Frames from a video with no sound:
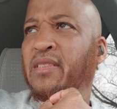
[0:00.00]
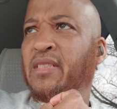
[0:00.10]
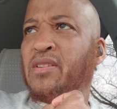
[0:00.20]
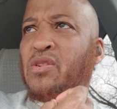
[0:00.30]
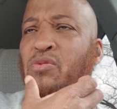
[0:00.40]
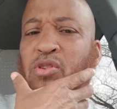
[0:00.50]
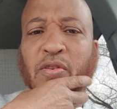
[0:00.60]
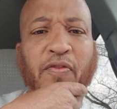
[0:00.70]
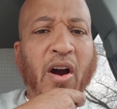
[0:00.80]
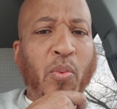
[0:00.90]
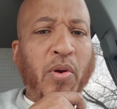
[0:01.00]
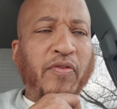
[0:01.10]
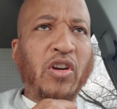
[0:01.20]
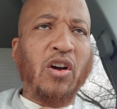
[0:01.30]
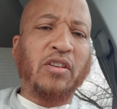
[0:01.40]
So far
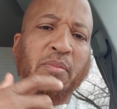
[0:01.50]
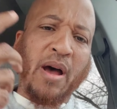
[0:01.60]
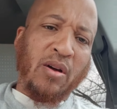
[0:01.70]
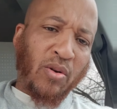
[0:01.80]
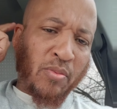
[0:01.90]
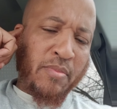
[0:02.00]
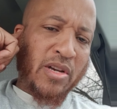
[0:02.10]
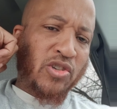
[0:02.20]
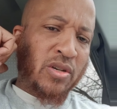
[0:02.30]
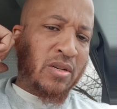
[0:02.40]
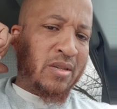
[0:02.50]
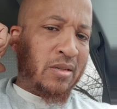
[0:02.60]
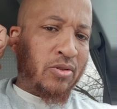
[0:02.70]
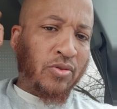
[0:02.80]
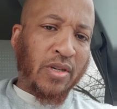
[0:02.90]
we've talked about or mentioned
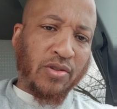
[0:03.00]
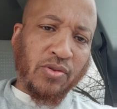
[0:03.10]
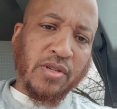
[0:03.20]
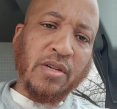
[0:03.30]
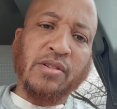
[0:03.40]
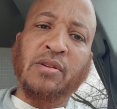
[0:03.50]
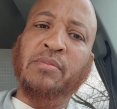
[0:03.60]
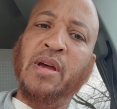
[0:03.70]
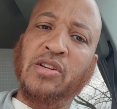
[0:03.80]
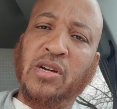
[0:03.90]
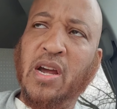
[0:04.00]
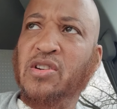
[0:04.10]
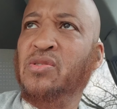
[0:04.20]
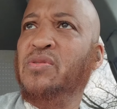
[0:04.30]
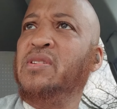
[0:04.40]
judicial system,
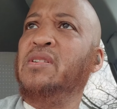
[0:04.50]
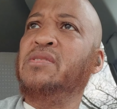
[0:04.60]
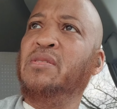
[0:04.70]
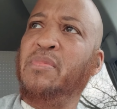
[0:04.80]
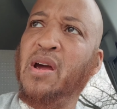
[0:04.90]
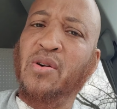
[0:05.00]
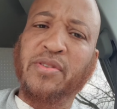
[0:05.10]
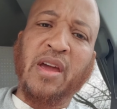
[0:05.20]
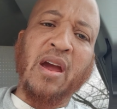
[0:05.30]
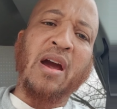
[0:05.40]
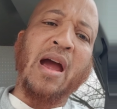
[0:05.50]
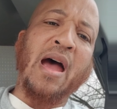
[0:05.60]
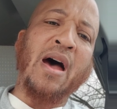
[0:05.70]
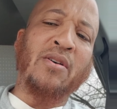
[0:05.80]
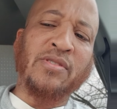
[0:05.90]
educational system, healthcare,
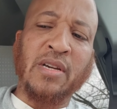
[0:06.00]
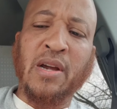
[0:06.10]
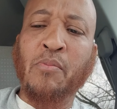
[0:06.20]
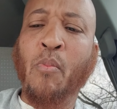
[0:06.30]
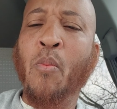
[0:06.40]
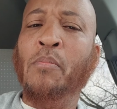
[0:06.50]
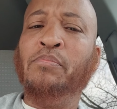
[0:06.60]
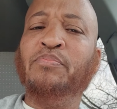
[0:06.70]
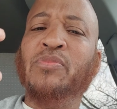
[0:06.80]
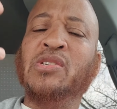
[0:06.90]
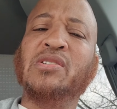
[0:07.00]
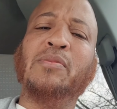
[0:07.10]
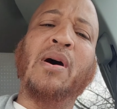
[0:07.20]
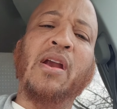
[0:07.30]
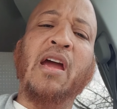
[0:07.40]
housing, just
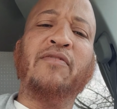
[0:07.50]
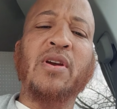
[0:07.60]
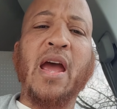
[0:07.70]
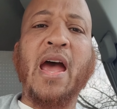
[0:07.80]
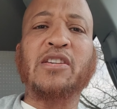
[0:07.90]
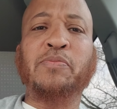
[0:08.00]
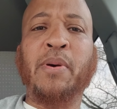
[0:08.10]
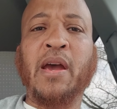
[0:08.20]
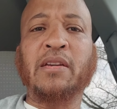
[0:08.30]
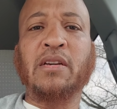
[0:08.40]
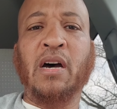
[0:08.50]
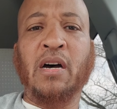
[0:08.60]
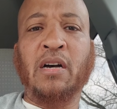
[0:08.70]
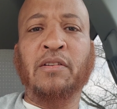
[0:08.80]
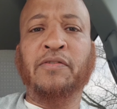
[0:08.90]
about every aspect
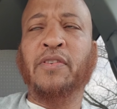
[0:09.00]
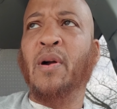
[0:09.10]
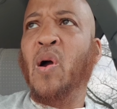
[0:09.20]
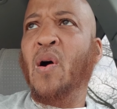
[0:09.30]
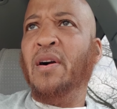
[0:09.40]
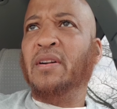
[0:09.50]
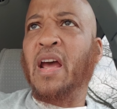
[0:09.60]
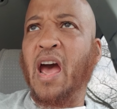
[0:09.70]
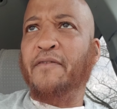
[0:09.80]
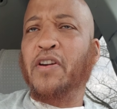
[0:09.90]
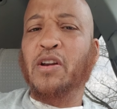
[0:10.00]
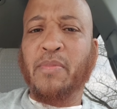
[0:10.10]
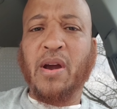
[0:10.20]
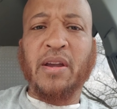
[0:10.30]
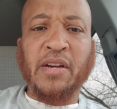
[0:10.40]
of the African
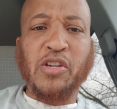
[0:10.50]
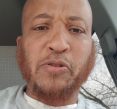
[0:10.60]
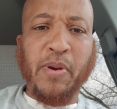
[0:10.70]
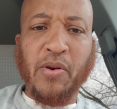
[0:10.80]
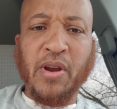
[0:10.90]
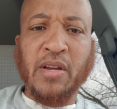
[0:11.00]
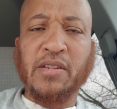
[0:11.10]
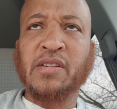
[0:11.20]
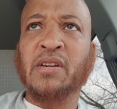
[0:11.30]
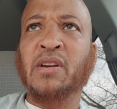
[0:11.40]
American experience.